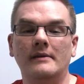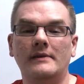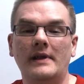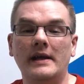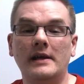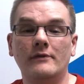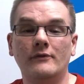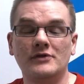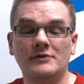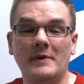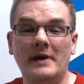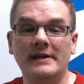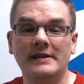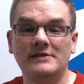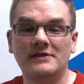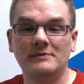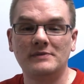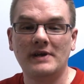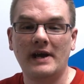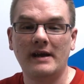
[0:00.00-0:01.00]
Thank you for spending
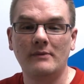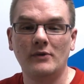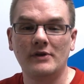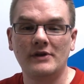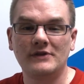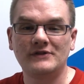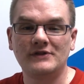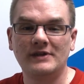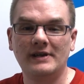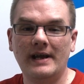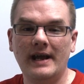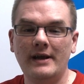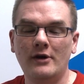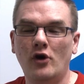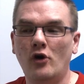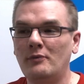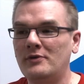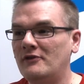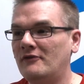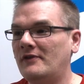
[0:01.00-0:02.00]
some time with us today.
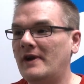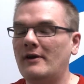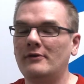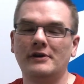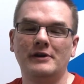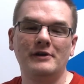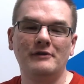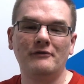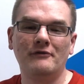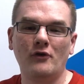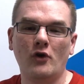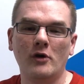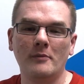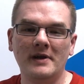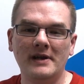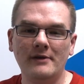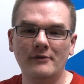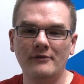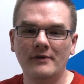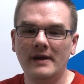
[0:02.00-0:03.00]
Hope you found it
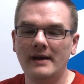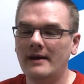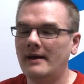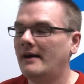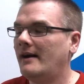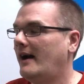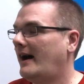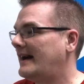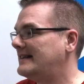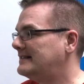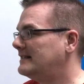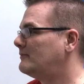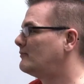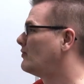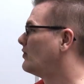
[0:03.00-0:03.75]
informative. I did